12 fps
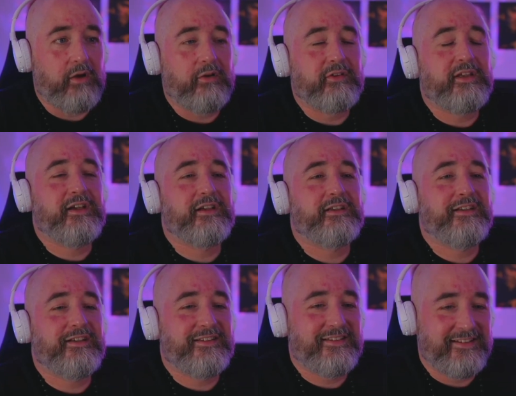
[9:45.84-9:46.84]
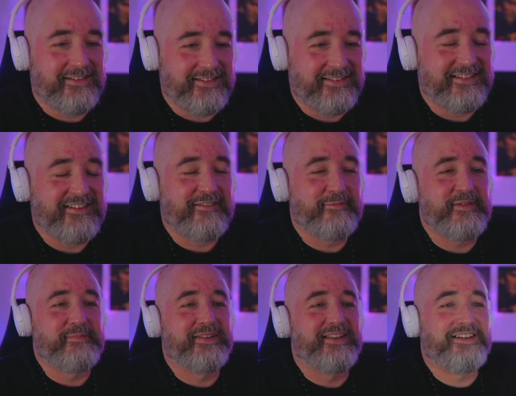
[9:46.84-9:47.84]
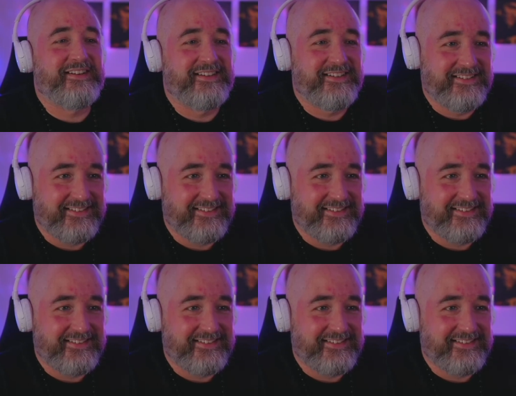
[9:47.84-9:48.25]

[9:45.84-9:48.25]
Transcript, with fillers: Oh yeah, yeah, yeah. I remember now.